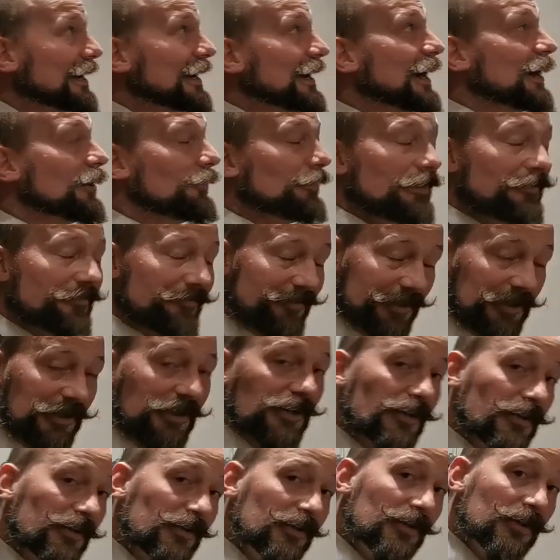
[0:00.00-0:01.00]

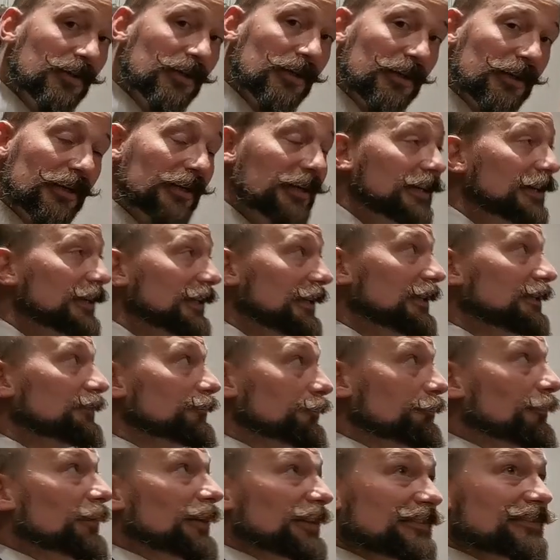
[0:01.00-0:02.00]
However,
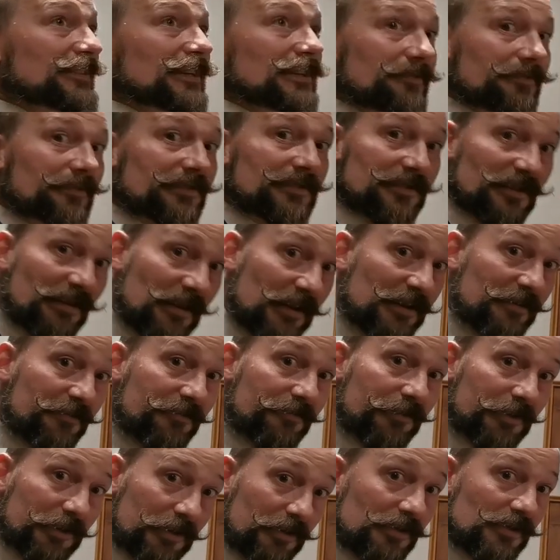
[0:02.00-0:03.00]
it might save its
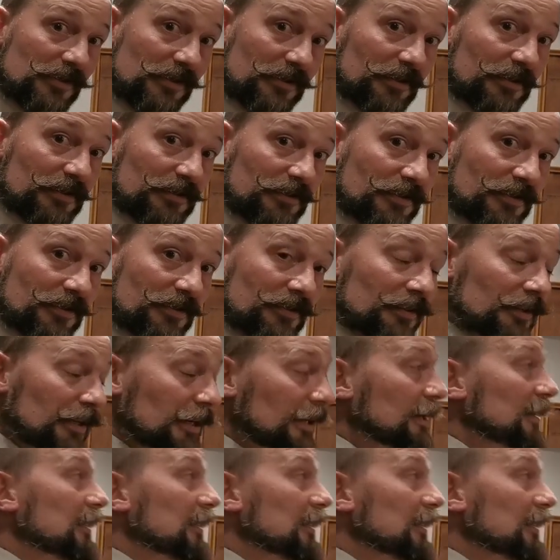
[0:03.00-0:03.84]
life regardless